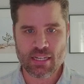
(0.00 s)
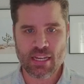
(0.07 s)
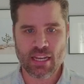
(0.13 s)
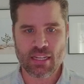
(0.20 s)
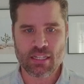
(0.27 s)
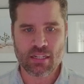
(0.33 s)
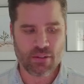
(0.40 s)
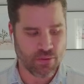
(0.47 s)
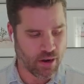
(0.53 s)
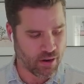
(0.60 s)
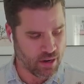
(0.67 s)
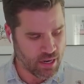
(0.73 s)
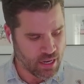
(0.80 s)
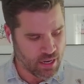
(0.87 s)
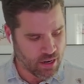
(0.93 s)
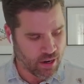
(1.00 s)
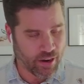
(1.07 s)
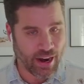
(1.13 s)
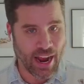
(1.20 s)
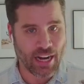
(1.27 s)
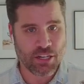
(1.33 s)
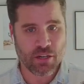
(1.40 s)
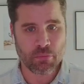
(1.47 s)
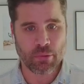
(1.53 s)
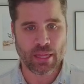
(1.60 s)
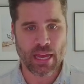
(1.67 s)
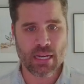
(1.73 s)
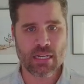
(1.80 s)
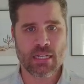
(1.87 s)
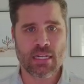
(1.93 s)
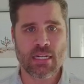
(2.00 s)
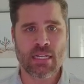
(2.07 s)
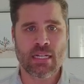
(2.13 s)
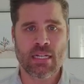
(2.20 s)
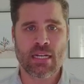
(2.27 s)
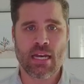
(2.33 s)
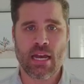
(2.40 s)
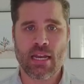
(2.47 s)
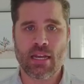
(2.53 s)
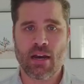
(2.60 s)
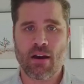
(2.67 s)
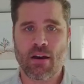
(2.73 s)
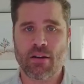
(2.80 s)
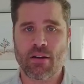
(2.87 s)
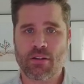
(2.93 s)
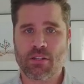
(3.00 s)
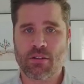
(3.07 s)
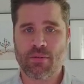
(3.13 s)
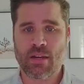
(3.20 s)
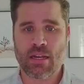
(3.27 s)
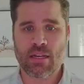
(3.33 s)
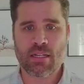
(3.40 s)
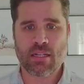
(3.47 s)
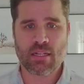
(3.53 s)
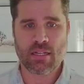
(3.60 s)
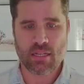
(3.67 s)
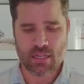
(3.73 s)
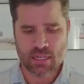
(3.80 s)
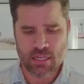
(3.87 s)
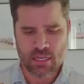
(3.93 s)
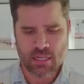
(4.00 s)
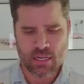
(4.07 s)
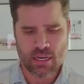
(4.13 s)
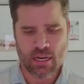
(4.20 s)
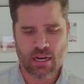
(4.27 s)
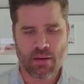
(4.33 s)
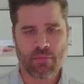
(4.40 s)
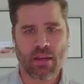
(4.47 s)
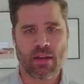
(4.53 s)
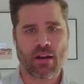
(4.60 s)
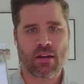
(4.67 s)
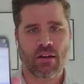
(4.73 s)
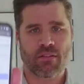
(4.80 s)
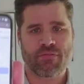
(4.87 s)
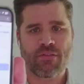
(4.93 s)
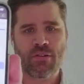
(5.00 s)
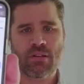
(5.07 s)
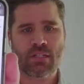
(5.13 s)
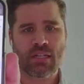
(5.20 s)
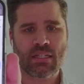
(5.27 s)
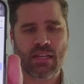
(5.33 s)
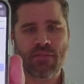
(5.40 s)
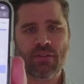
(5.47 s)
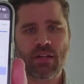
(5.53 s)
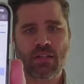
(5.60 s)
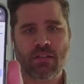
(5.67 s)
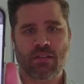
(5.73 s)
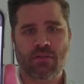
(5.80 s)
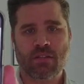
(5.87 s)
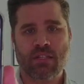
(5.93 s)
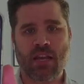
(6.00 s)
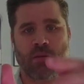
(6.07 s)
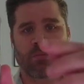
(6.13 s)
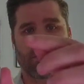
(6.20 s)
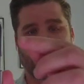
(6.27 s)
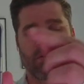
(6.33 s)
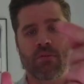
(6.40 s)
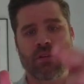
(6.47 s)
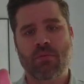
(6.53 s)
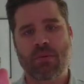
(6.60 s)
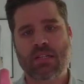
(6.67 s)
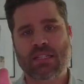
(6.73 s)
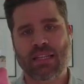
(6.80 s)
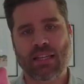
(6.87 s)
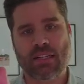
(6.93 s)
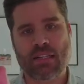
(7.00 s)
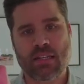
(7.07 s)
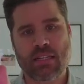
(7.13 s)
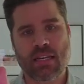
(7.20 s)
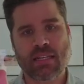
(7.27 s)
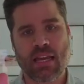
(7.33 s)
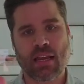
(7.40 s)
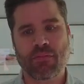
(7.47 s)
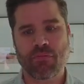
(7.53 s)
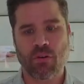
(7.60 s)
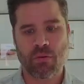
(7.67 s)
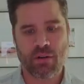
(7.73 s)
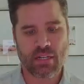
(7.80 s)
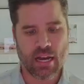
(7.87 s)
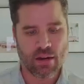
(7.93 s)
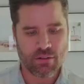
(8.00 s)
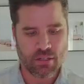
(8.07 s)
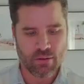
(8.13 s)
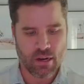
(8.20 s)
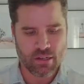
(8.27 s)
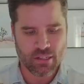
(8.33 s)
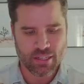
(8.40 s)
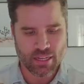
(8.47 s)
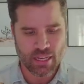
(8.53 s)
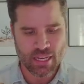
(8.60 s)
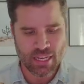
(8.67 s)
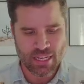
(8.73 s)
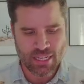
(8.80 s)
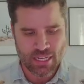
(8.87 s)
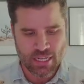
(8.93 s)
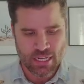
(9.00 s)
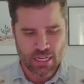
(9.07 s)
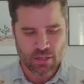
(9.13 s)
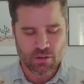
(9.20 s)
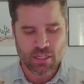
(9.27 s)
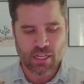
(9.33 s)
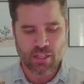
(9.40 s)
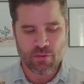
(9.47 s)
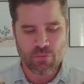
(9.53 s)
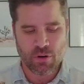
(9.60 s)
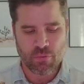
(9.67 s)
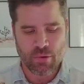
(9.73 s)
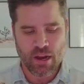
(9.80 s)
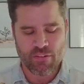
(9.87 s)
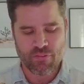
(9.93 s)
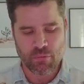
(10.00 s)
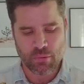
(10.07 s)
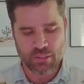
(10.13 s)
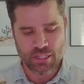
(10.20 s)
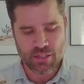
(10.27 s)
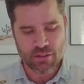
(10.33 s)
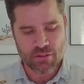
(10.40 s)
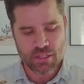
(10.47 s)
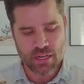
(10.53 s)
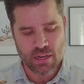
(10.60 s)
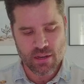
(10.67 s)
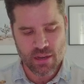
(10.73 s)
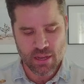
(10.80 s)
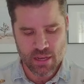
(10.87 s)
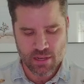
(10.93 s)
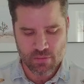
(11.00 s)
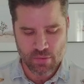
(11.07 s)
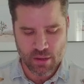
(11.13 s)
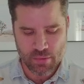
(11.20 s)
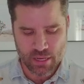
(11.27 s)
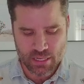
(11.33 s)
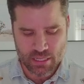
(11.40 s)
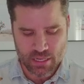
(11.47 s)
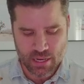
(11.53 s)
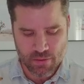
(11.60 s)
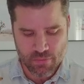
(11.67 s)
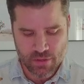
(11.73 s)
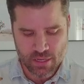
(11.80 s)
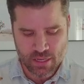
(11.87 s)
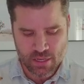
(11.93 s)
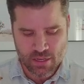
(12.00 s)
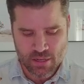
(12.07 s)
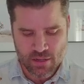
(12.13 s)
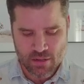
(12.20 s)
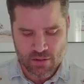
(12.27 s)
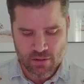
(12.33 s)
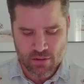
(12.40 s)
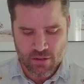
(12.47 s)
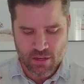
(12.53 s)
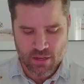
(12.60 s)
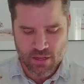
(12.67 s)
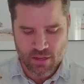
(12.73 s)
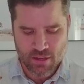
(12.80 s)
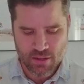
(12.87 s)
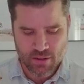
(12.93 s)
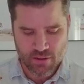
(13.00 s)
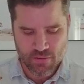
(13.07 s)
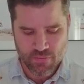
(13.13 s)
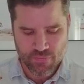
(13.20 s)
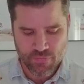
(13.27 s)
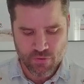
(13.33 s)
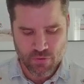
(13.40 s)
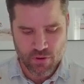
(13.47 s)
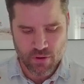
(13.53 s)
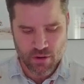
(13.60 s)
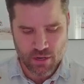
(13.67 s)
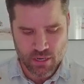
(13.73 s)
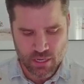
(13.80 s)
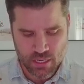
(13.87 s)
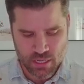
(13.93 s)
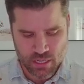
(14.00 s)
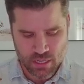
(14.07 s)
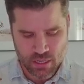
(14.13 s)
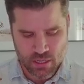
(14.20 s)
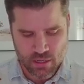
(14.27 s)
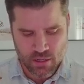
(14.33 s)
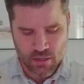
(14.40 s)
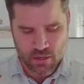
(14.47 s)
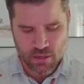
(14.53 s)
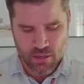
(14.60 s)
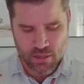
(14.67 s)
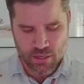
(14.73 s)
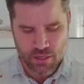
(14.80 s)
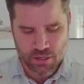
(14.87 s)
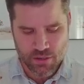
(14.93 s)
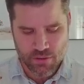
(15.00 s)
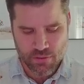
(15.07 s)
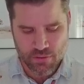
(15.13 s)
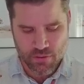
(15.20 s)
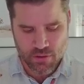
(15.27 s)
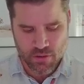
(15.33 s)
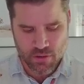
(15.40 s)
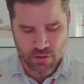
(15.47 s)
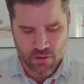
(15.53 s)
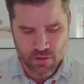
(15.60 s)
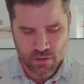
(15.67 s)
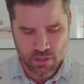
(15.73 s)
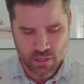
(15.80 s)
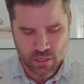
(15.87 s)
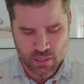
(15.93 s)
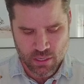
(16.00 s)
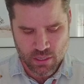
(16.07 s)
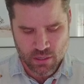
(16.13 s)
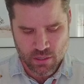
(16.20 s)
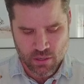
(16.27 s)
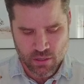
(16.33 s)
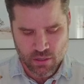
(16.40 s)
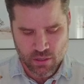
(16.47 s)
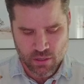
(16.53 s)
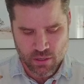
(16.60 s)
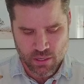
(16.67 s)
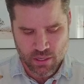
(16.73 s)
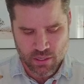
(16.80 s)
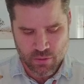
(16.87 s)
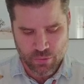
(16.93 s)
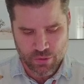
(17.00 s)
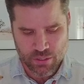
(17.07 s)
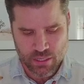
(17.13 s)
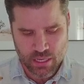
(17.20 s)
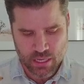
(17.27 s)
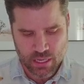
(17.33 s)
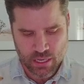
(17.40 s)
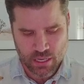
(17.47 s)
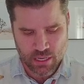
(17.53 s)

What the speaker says: going to take us to our action plan. And our screen and on our phones, it's given us those same 2 that we selected to take forward now. So I'll click selling more profitable deals, and maybe it's look for additional customers.